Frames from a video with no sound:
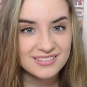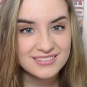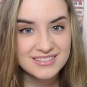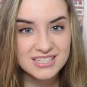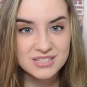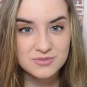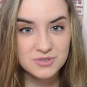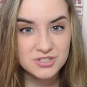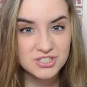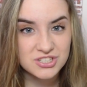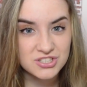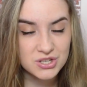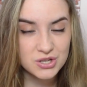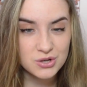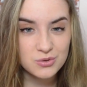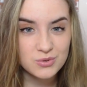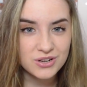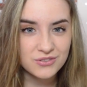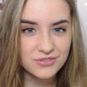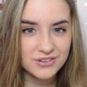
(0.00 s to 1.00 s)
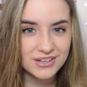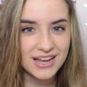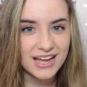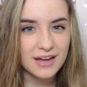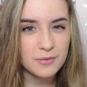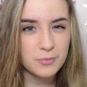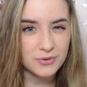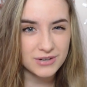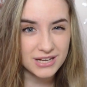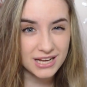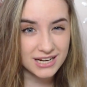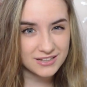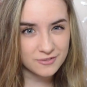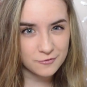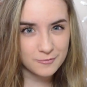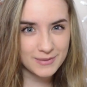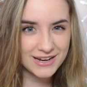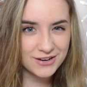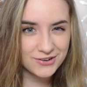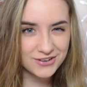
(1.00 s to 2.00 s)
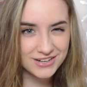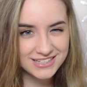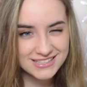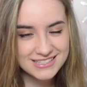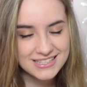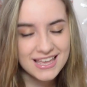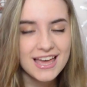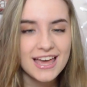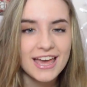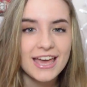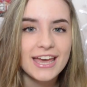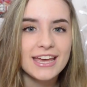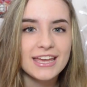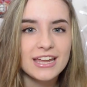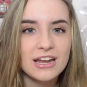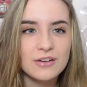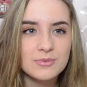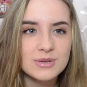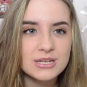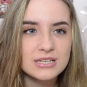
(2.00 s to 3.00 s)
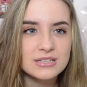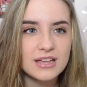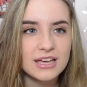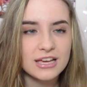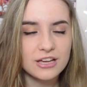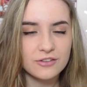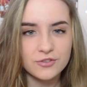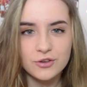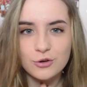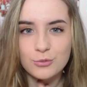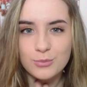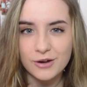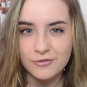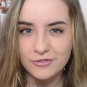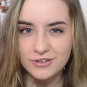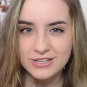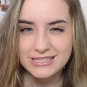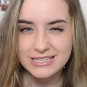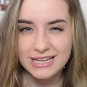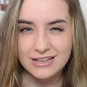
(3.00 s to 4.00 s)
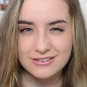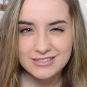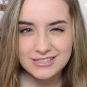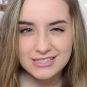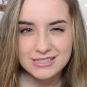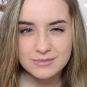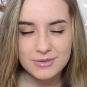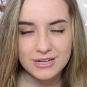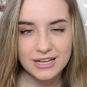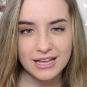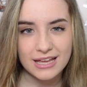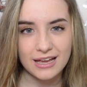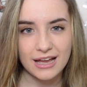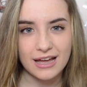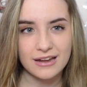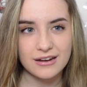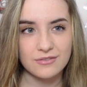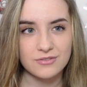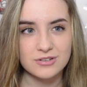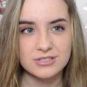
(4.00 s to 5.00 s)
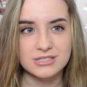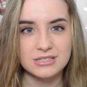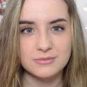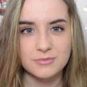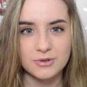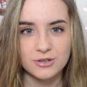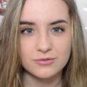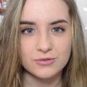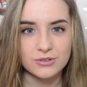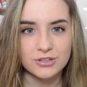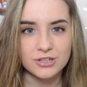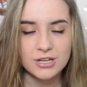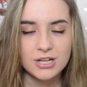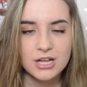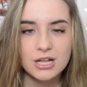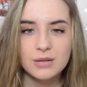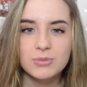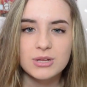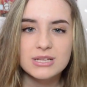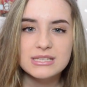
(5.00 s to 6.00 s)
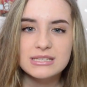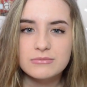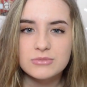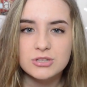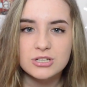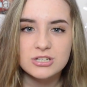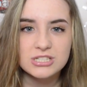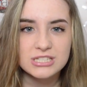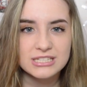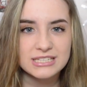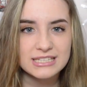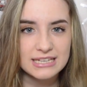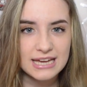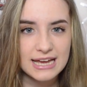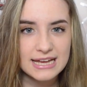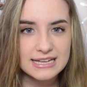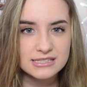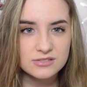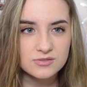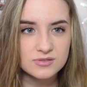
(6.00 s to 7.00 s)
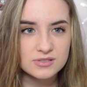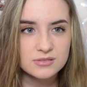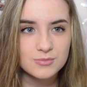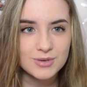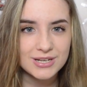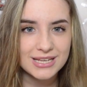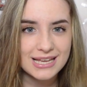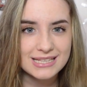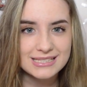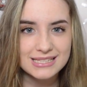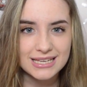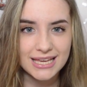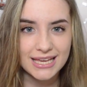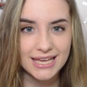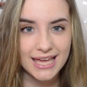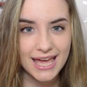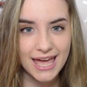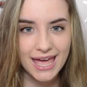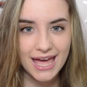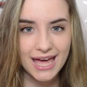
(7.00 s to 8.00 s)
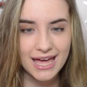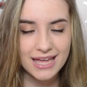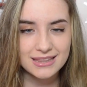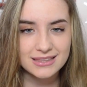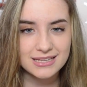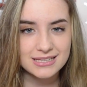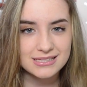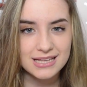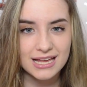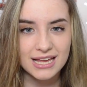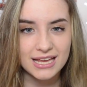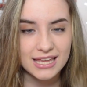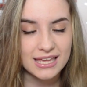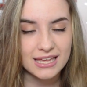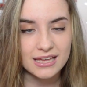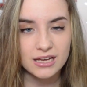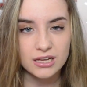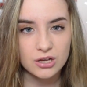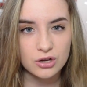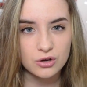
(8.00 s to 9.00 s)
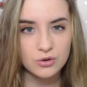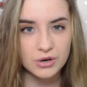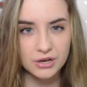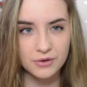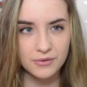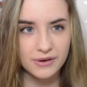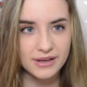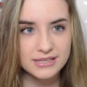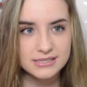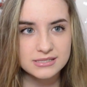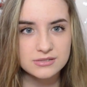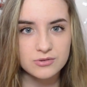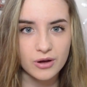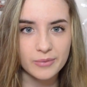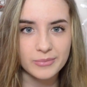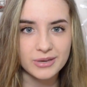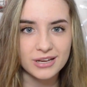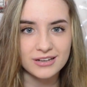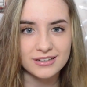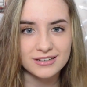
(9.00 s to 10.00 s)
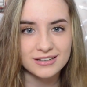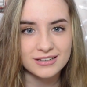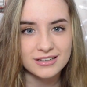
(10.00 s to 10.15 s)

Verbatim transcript: it's what you do whenever you have protective parents. And I've been to like a few of my friends' houses, but like I never sleep over. Plus I'm allergic to cats, so if somebody has like a cat, that I can't go anyway. So I mean,